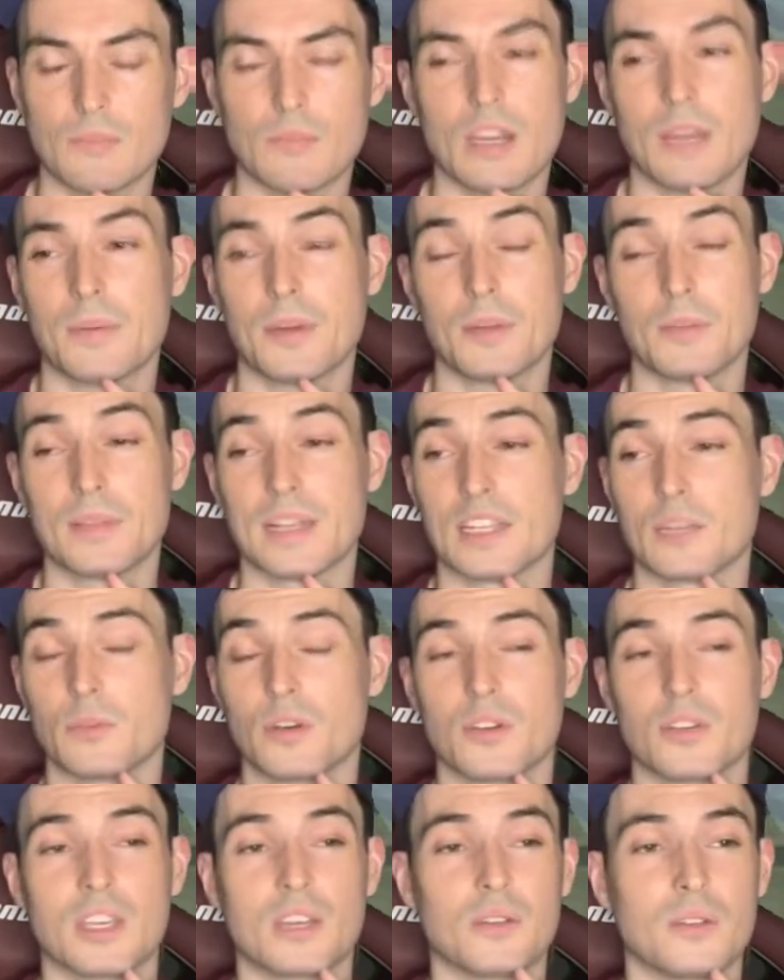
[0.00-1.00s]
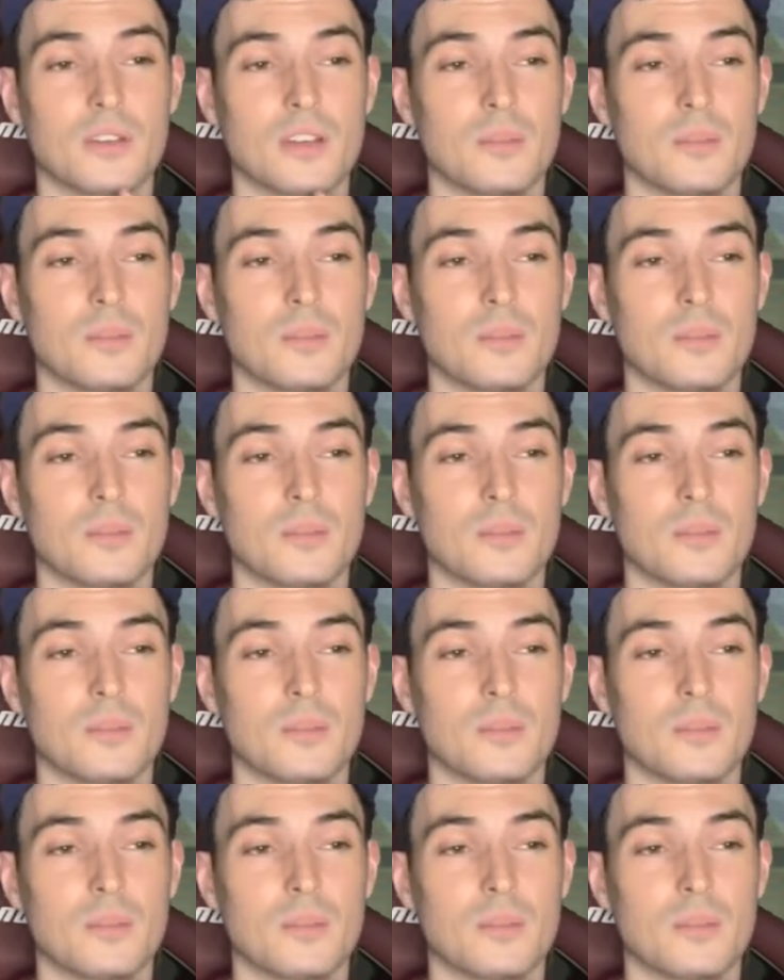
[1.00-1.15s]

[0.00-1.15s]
My opponent played it well, though.